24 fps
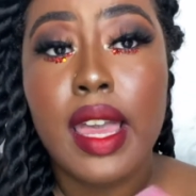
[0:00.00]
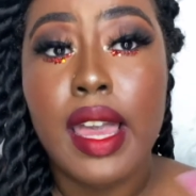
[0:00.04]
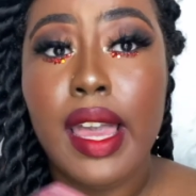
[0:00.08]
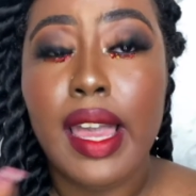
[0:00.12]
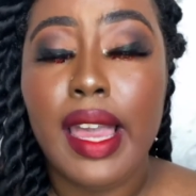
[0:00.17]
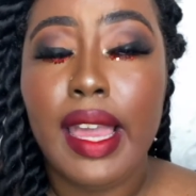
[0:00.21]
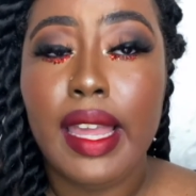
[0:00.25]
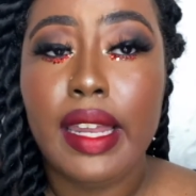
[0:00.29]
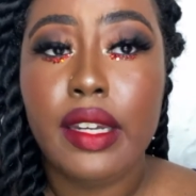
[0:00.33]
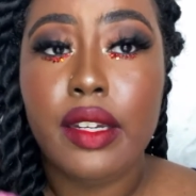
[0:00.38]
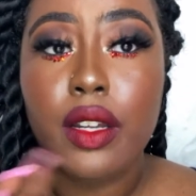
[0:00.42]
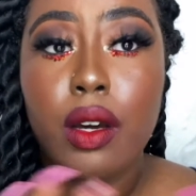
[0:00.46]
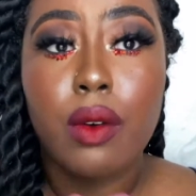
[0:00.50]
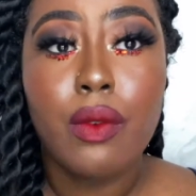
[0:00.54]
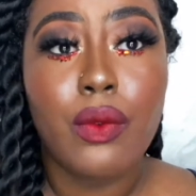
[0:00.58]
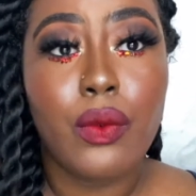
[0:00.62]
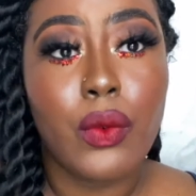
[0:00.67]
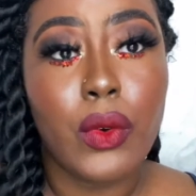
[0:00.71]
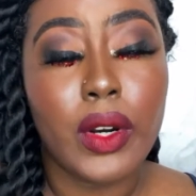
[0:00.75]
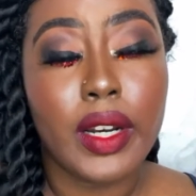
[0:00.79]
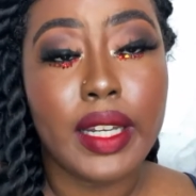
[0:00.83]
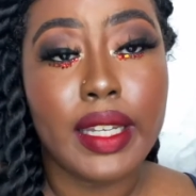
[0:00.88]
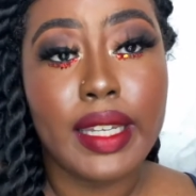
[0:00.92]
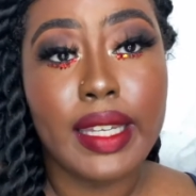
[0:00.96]
And don't
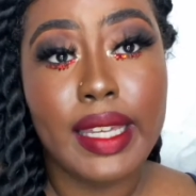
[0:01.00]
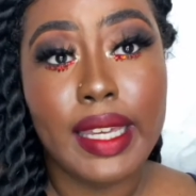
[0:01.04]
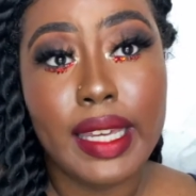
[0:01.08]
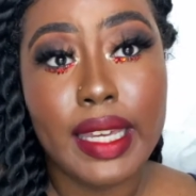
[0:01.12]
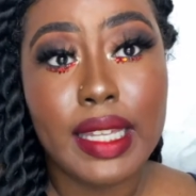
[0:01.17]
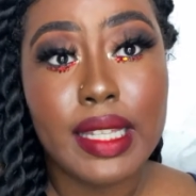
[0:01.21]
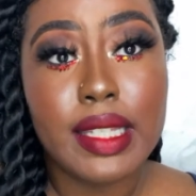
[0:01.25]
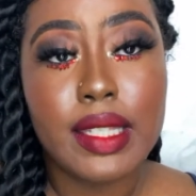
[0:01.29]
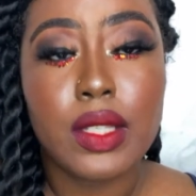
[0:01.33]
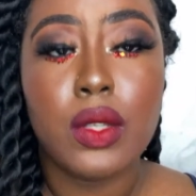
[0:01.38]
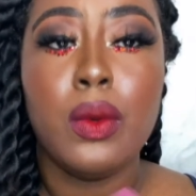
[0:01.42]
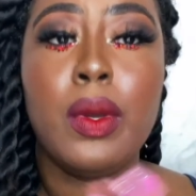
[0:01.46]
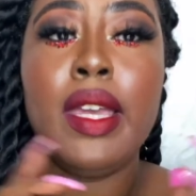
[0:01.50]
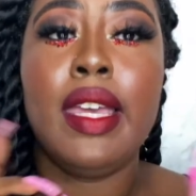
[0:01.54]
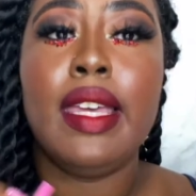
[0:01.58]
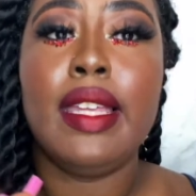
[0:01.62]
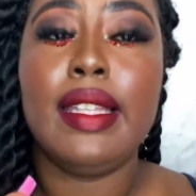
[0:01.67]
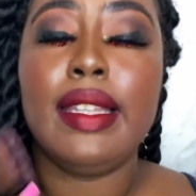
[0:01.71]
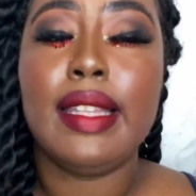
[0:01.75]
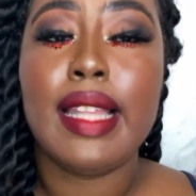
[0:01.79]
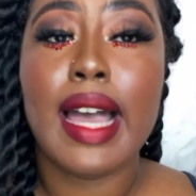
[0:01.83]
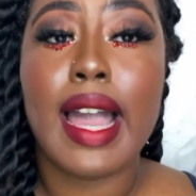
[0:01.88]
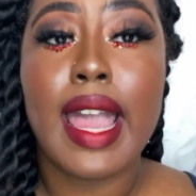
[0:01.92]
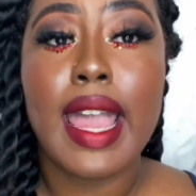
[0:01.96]
forget to hit
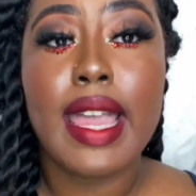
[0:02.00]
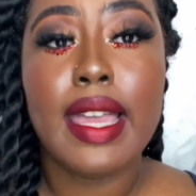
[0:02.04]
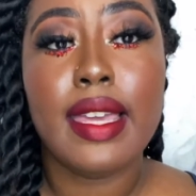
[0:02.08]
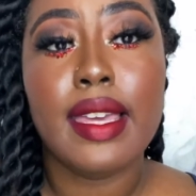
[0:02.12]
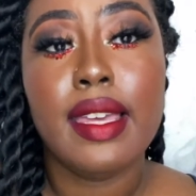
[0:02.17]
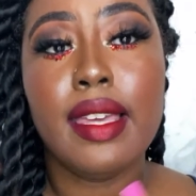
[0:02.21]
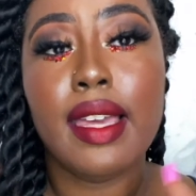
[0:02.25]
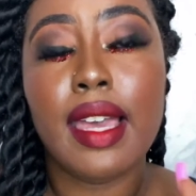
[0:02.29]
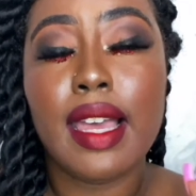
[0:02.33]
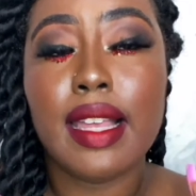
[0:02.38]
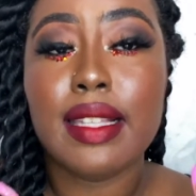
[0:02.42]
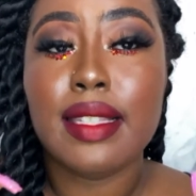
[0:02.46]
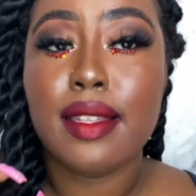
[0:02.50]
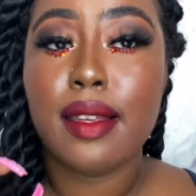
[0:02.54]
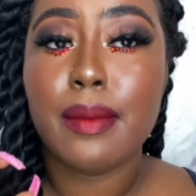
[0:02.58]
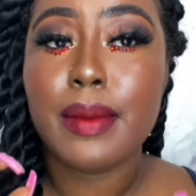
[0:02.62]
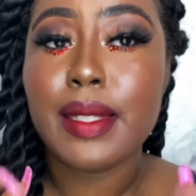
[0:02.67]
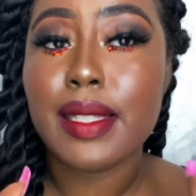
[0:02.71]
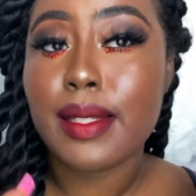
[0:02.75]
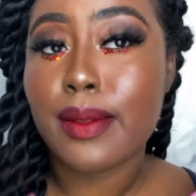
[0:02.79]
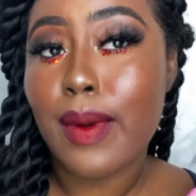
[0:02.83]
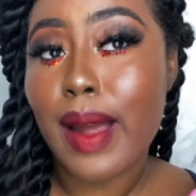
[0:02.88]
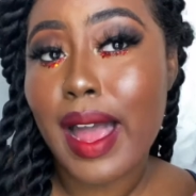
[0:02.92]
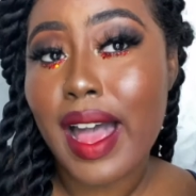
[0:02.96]
like and
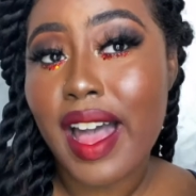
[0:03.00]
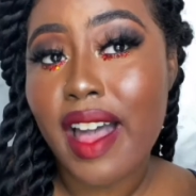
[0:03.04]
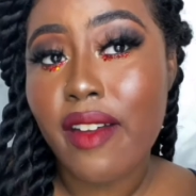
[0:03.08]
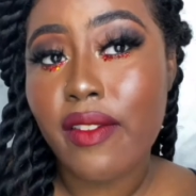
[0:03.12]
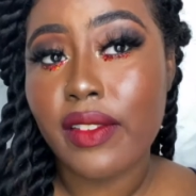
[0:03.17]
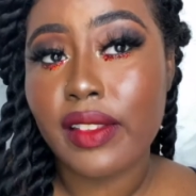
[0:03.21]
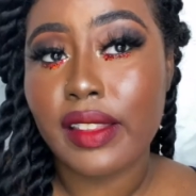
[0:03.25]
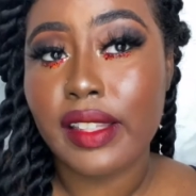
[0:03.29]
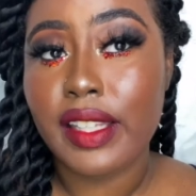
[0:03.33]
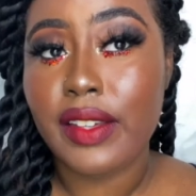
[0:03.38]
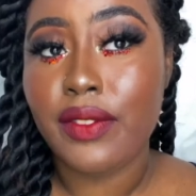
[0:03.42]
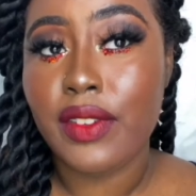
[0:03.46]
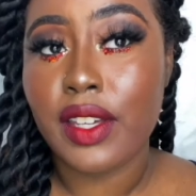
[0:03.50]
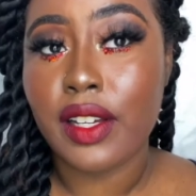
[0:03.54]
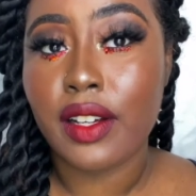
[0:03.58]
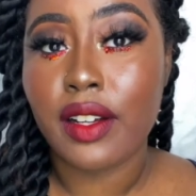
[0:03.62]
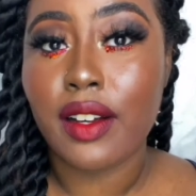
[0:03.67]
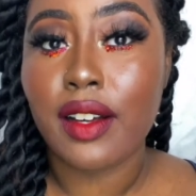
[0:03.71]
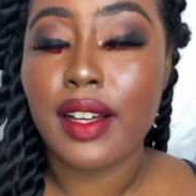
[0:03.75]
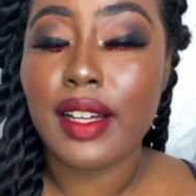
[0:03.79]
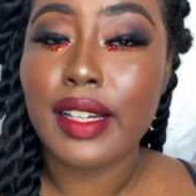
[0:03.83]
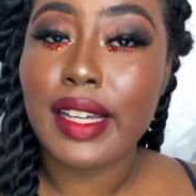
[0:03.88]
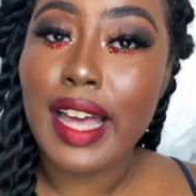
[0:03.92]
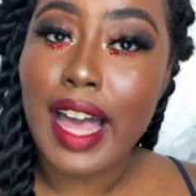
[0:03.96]
subscribe, and leave your
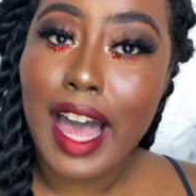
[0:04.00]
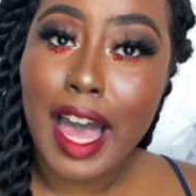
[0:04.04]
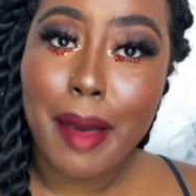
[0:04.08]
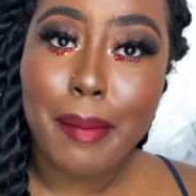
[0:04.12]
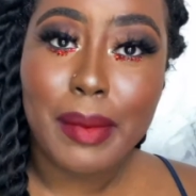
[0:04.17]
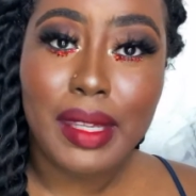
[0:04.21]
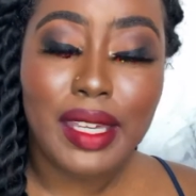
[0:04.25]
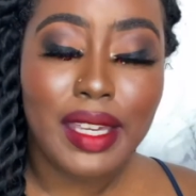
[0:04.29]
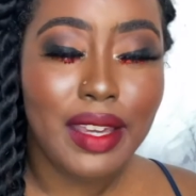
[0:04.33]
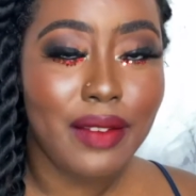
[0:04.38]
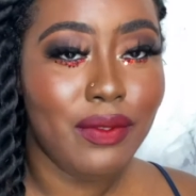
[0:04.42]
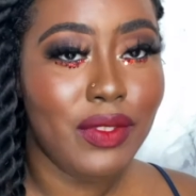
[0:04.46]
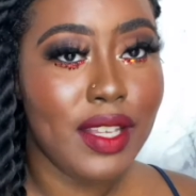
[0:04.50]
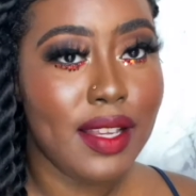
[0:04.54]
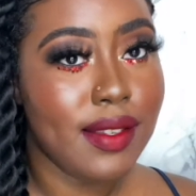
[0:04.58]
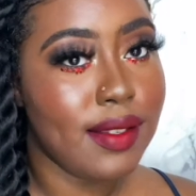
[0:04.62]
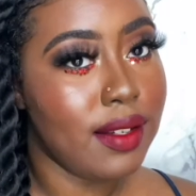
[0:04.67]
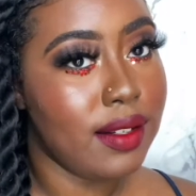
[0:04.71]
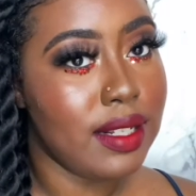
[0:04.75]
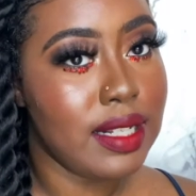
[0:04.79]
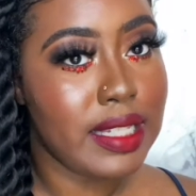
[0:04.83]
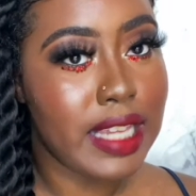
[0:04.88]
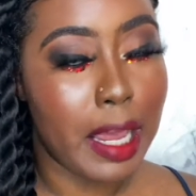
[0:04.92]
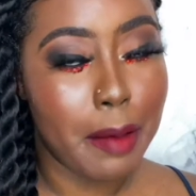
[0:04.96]
girl a comment if these
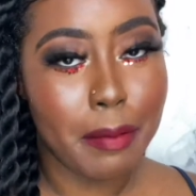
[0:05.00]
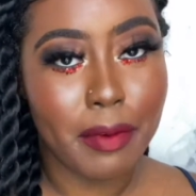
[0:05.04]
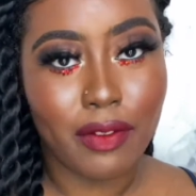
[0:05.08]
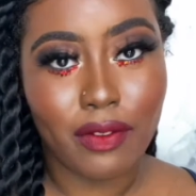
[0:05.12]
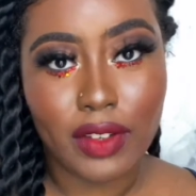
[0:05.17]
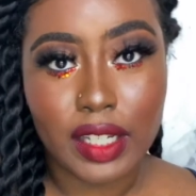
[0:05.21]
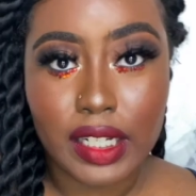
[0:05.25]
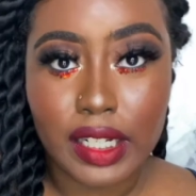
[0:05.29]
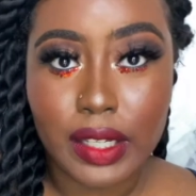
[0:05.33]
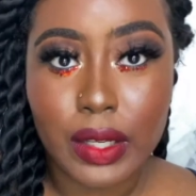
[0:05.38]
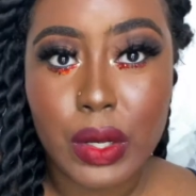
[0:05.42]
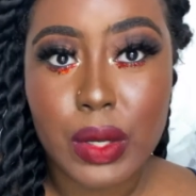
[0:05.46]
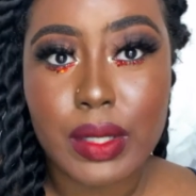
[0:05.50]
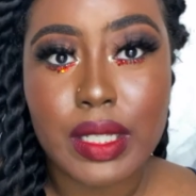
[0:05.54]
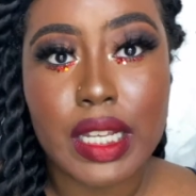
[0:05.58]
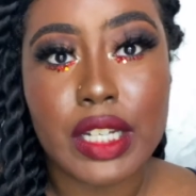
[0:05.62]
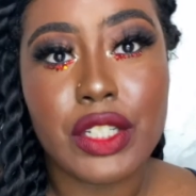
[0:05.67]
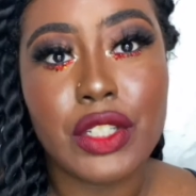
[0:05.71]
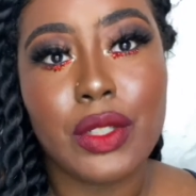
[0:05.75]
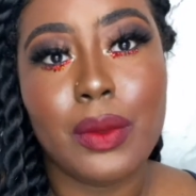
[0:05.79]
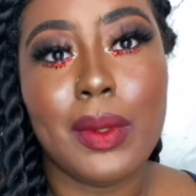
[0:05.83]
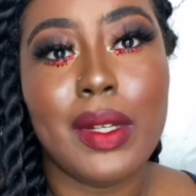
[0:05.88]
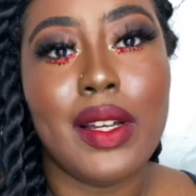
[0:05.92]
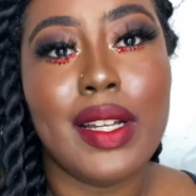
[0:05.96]
are the type of videos
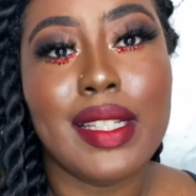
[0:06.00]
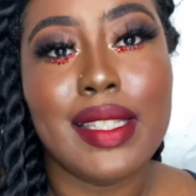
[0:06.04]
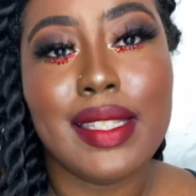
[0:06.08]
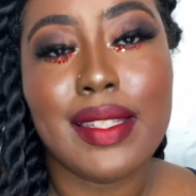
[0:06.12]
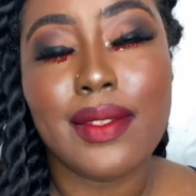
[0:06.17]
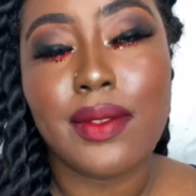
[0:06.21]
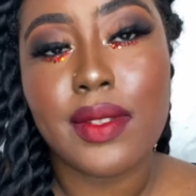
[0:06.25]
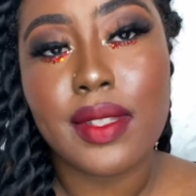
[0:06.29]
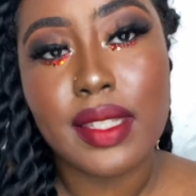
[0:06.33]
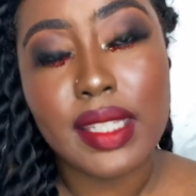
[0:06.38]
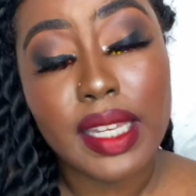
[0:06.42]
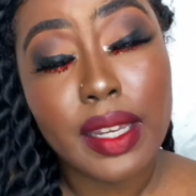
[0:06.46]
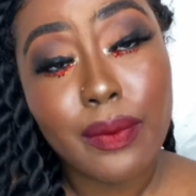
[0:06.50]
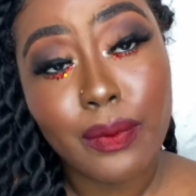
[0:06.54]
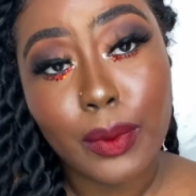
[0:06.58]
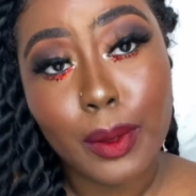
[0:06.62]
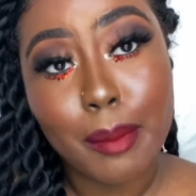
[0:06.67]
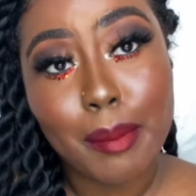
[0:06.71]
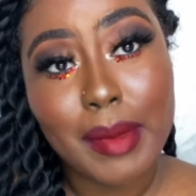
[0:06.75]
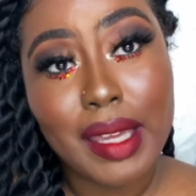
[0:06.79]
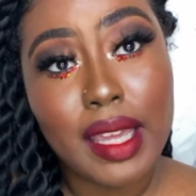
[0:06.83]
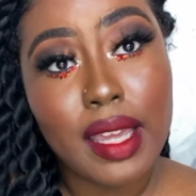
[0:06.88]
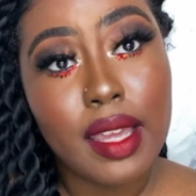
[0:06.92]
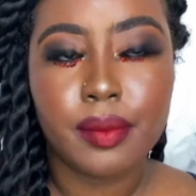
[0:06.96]
that you want to see from
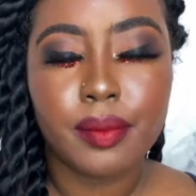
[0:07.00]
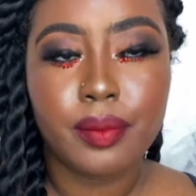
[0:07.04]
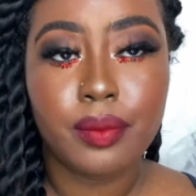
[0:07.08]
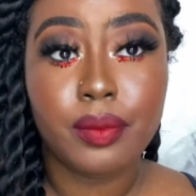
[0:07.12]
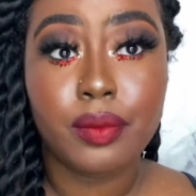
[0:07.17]
me.